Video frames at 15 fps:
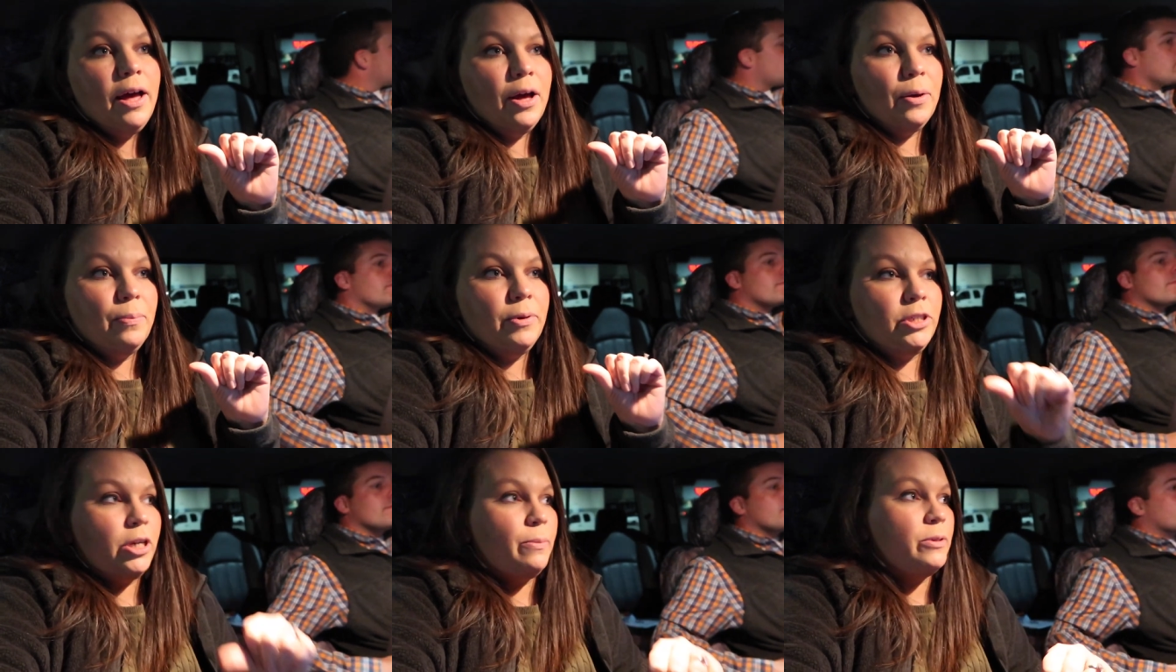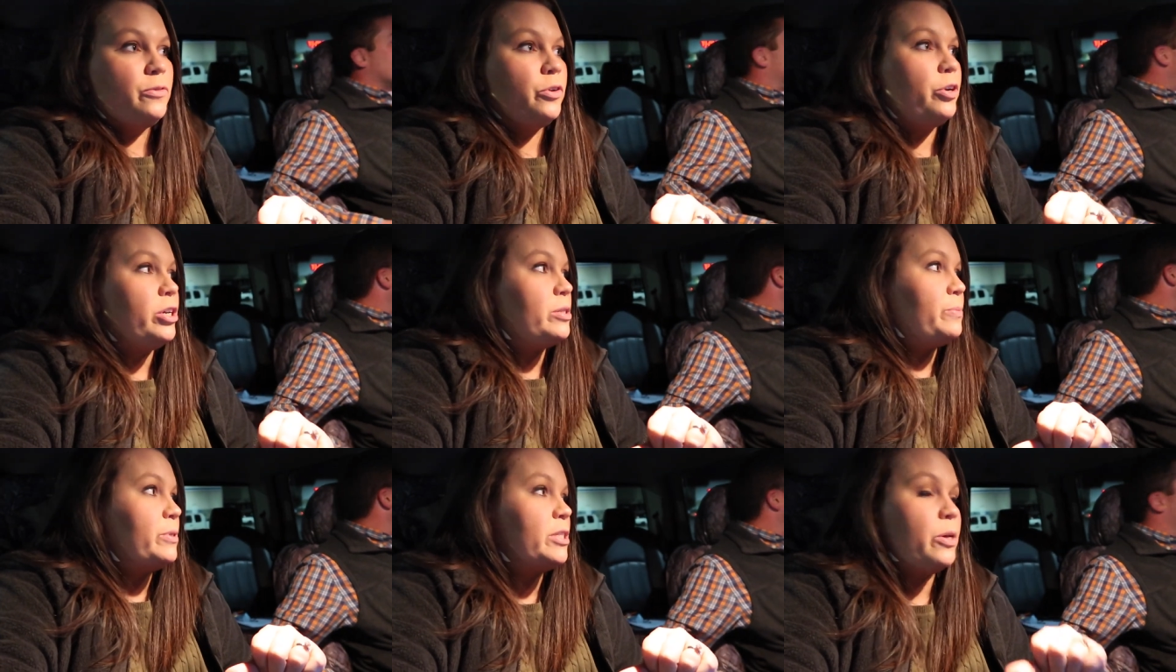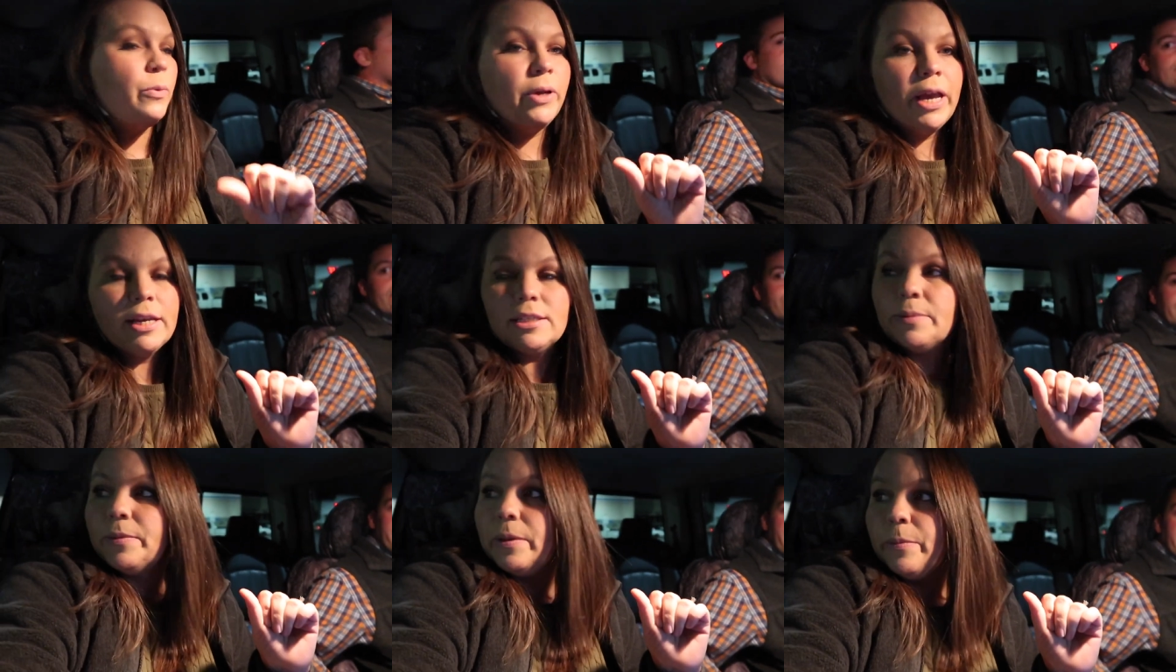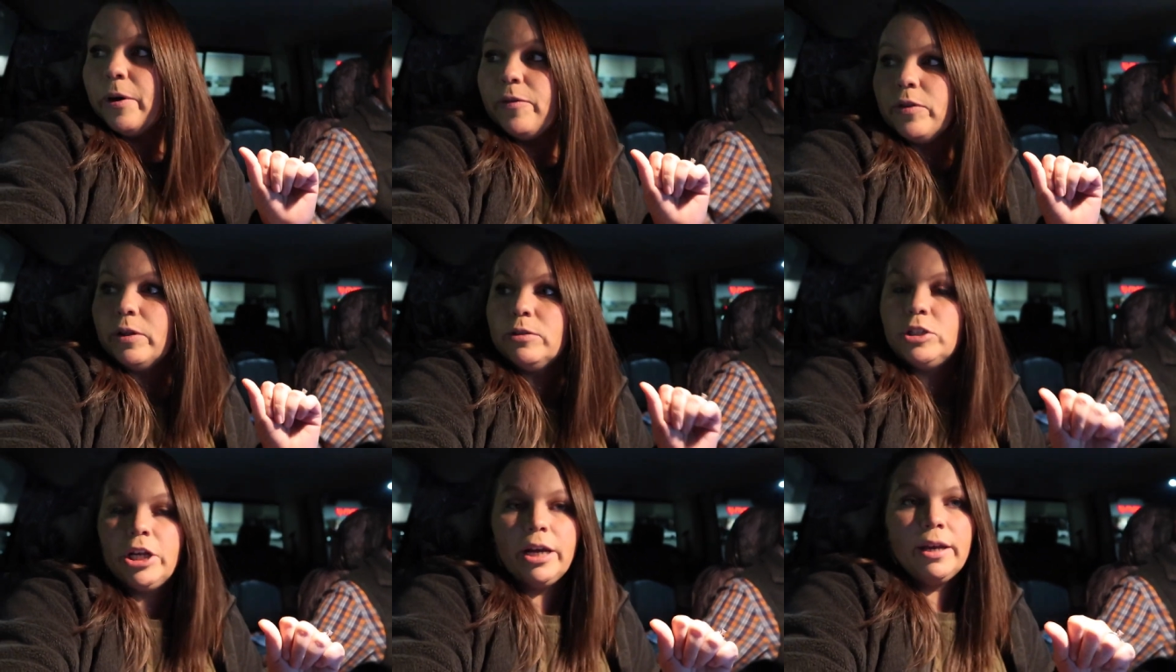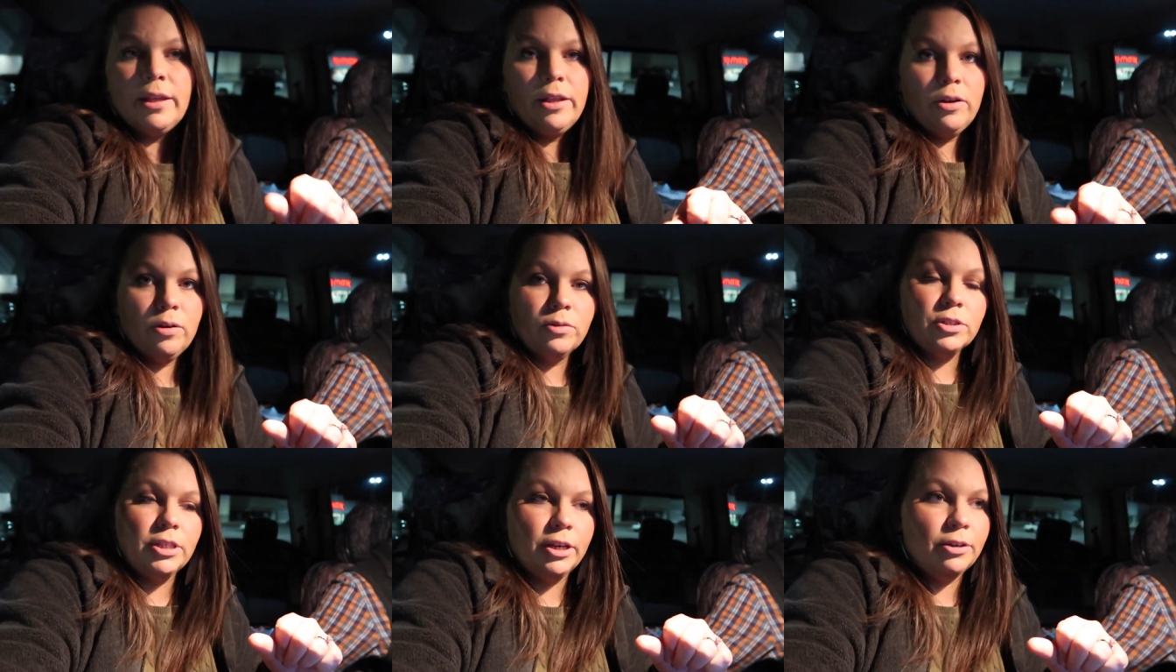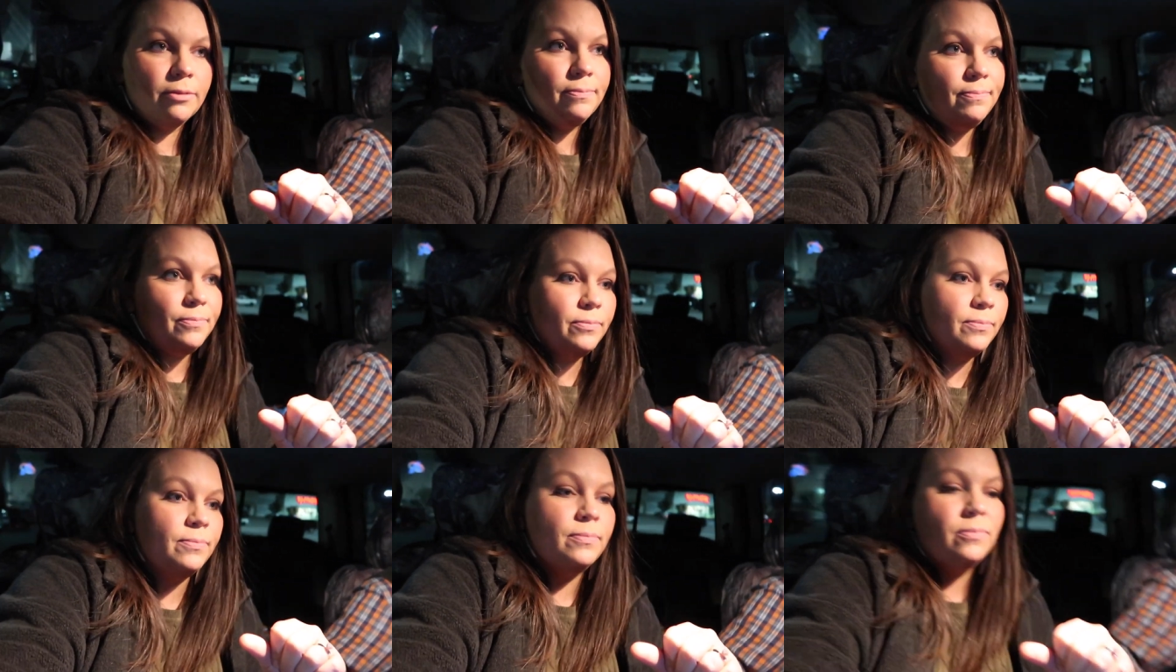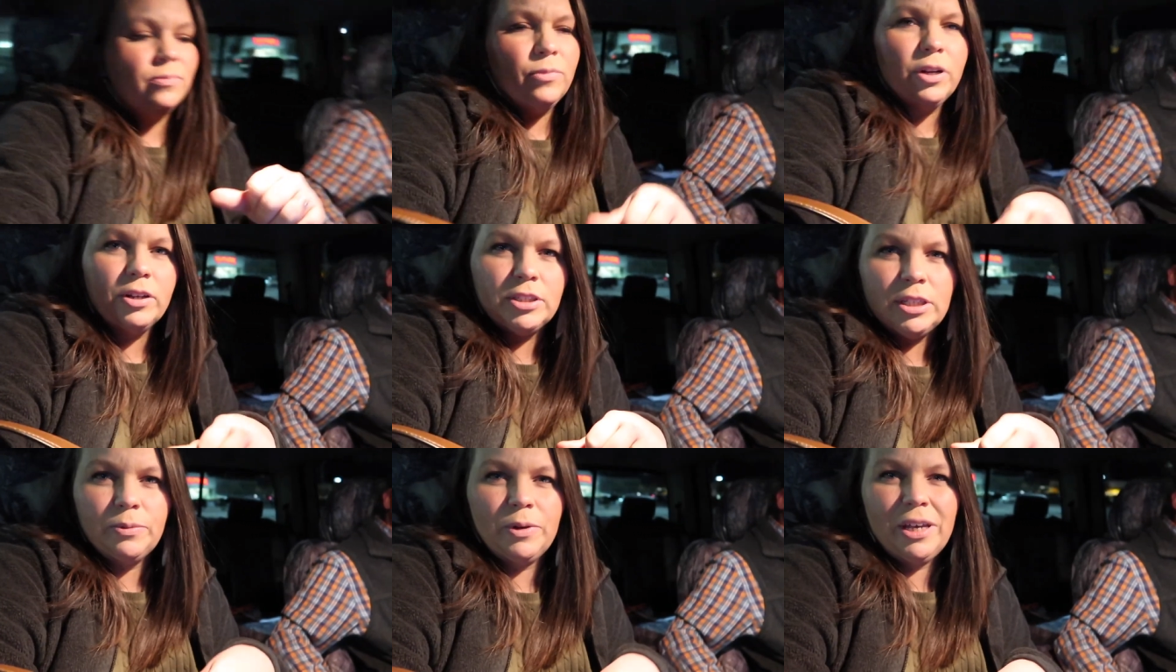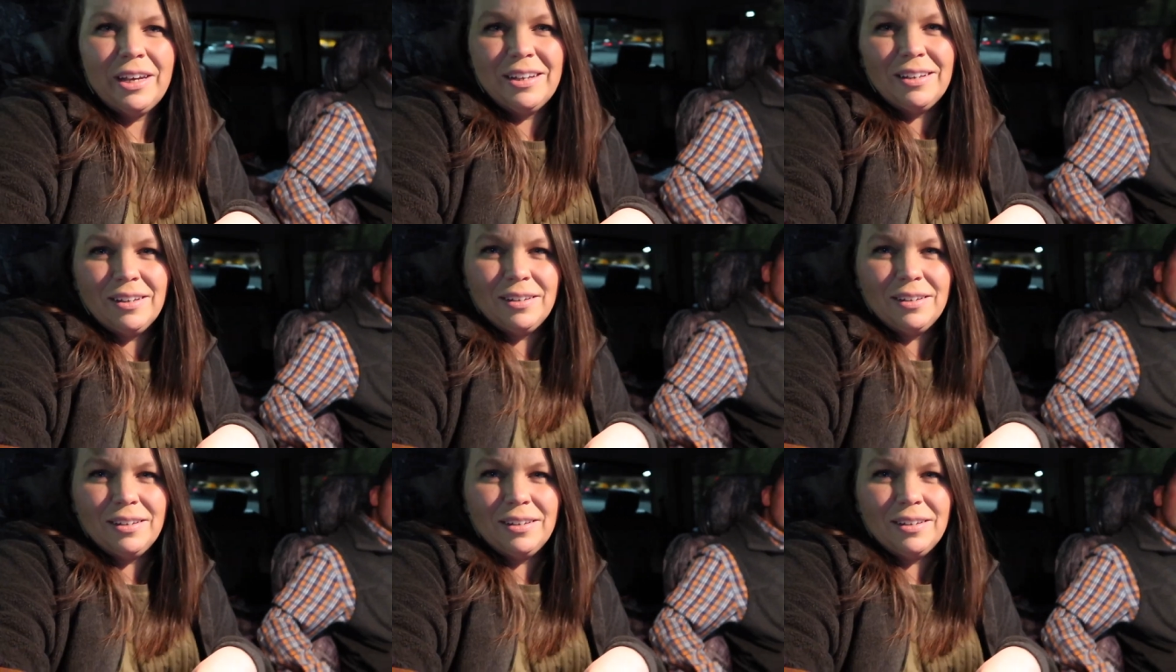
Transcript: um, pajamas for Christmas. So we got some of the buffalo checks there on sale. What else did we get?